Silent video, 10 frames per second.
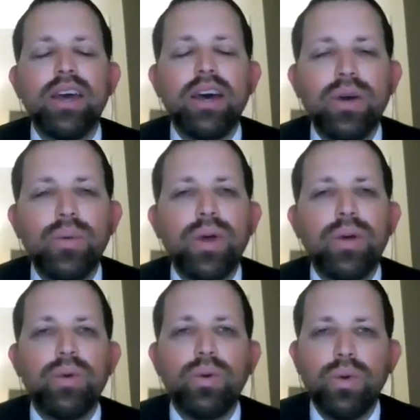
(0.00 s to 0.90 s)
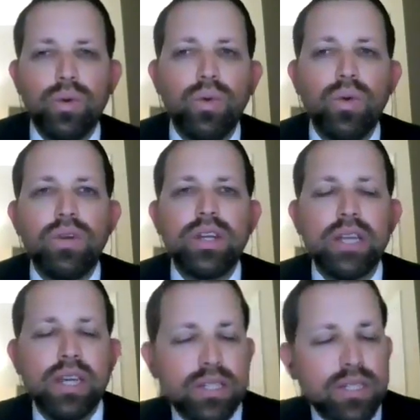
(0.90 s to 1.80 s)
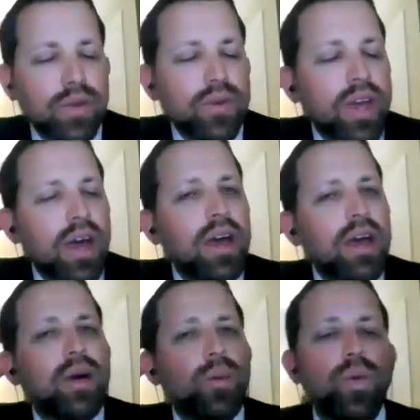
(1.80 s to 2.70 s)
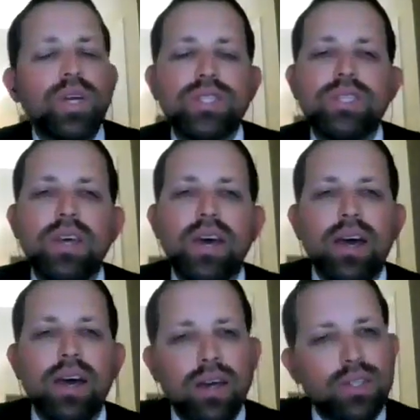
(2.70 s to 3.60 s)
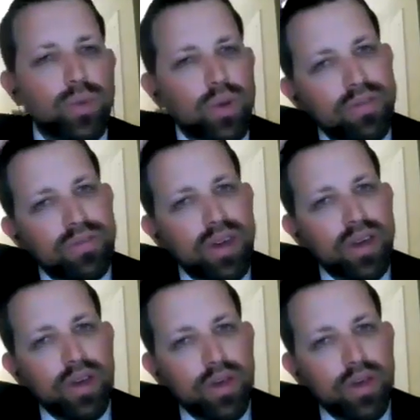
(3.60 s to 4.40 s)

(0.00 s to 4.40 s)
or in Syria was sort of